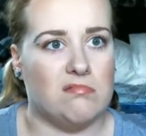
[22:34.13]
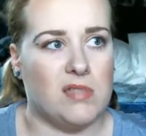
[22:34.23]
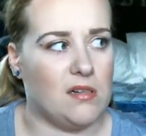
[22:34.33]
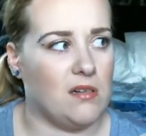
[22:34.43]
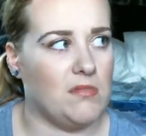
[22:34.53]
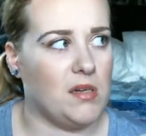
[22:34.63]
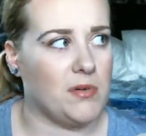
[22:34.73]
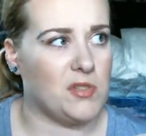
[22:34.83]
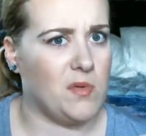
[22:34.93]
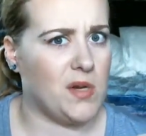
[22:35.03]
I don't know,
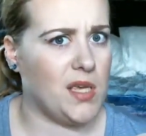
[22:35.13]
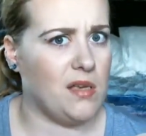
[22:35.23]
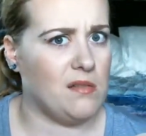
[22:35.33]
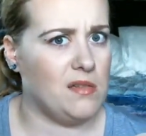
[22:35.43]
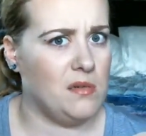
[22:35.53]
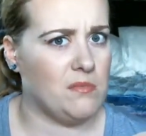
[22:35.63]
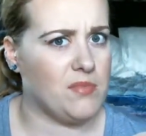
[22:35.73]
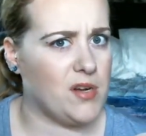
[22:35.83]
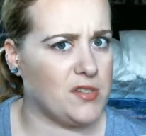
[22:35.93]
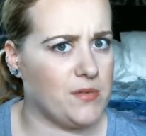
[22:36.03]
number 20
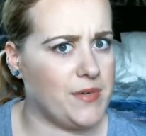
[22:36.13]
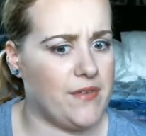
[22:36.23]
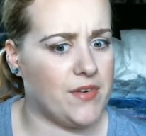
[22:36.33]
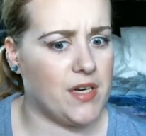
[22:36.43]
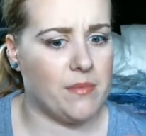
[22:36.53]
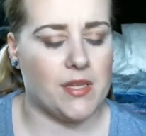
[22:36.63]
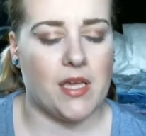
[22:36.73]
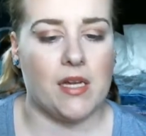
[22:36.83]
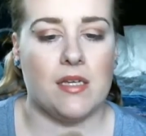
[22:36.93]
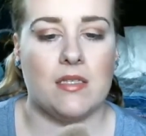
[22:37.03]
brush or whatever number
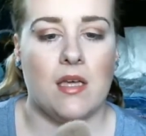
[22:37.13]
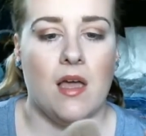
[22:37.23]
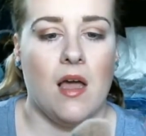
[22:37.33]
that is.